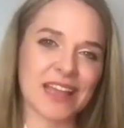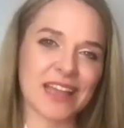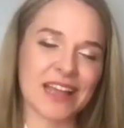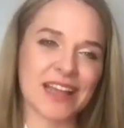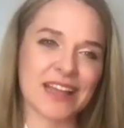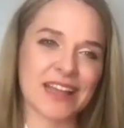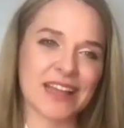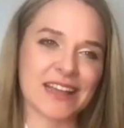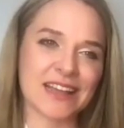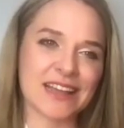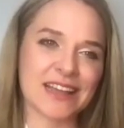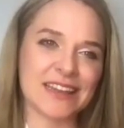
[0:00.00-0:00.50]

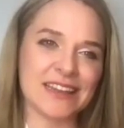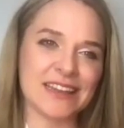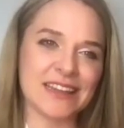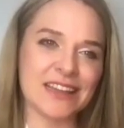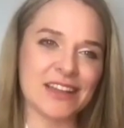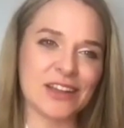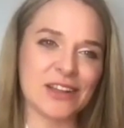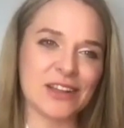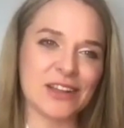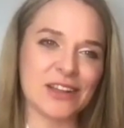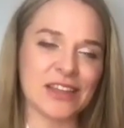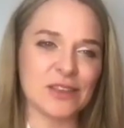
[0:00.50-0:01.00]

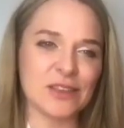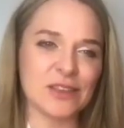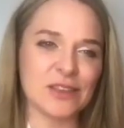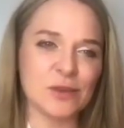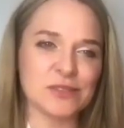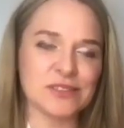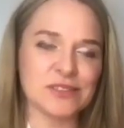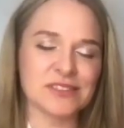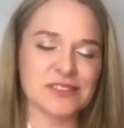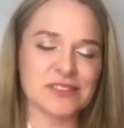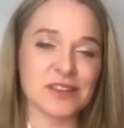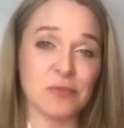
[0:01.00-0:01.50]
Nicola,
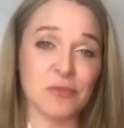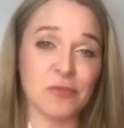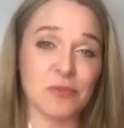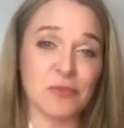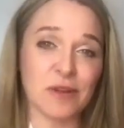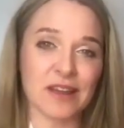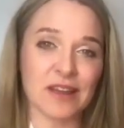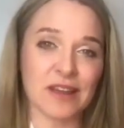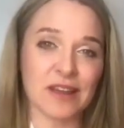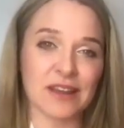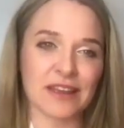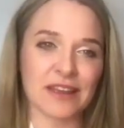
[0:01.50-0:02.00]
you
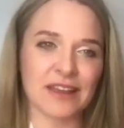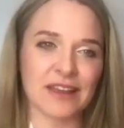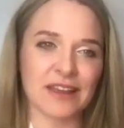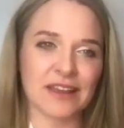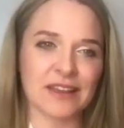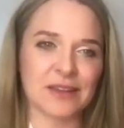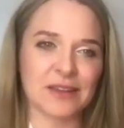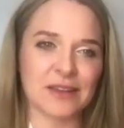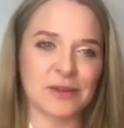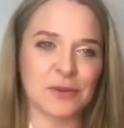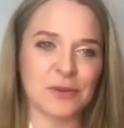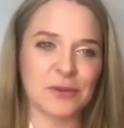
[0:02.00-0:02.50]
someone
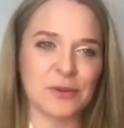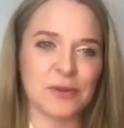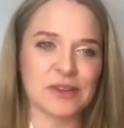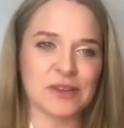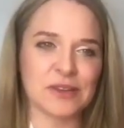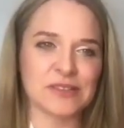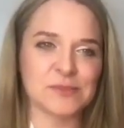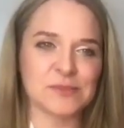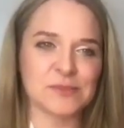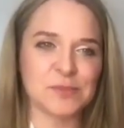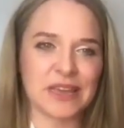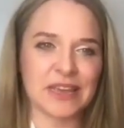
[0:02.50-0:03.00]
who
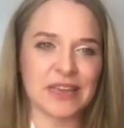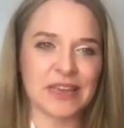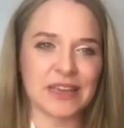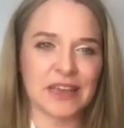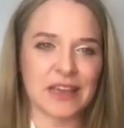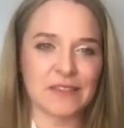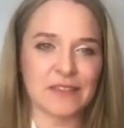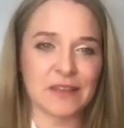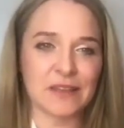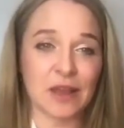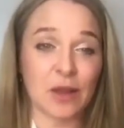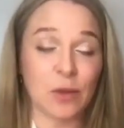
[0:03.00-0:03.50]
has
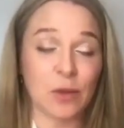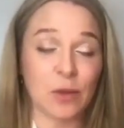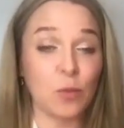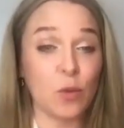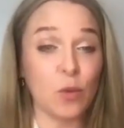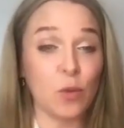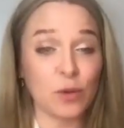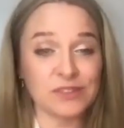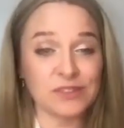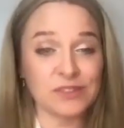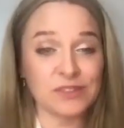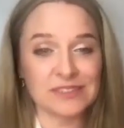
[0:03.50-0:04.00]
been
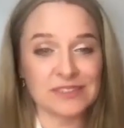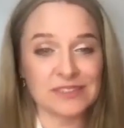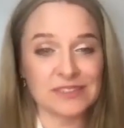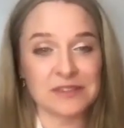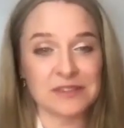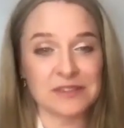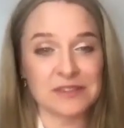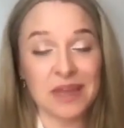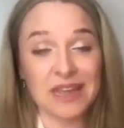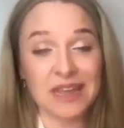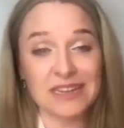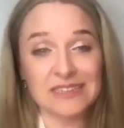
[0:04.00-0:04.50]
awarded an
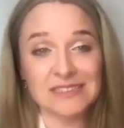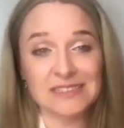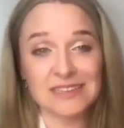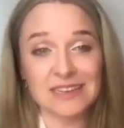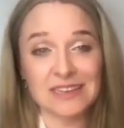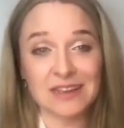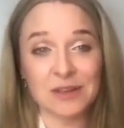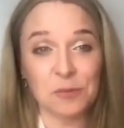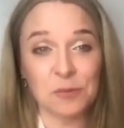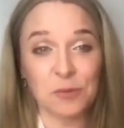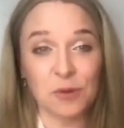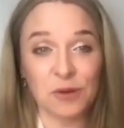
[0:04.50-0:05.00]

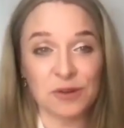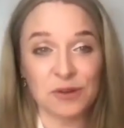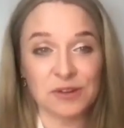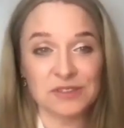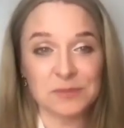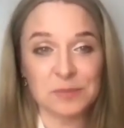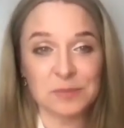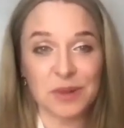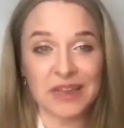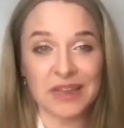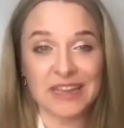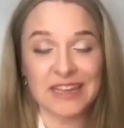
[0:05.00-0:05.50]
amazing
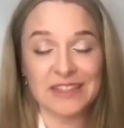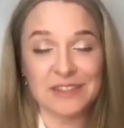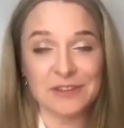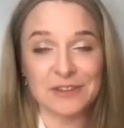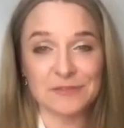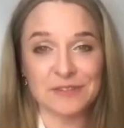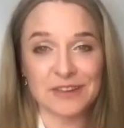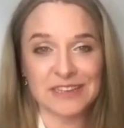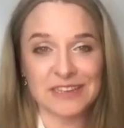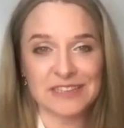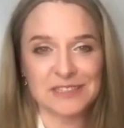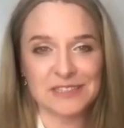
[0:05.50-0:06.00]
award by
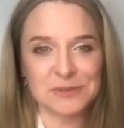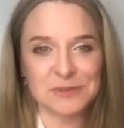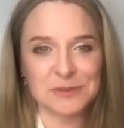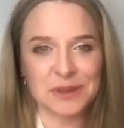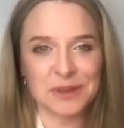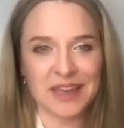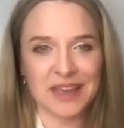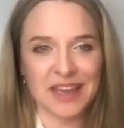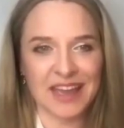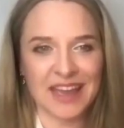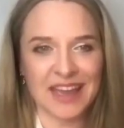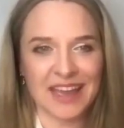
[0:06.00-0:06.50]
Innovate
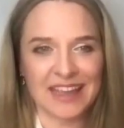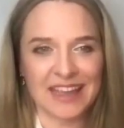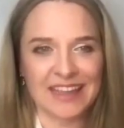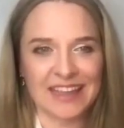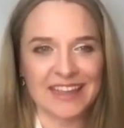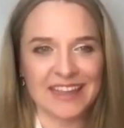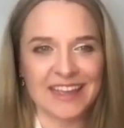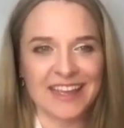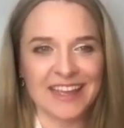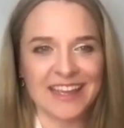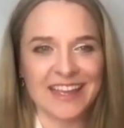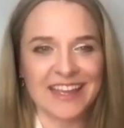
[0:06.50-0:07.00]
UK.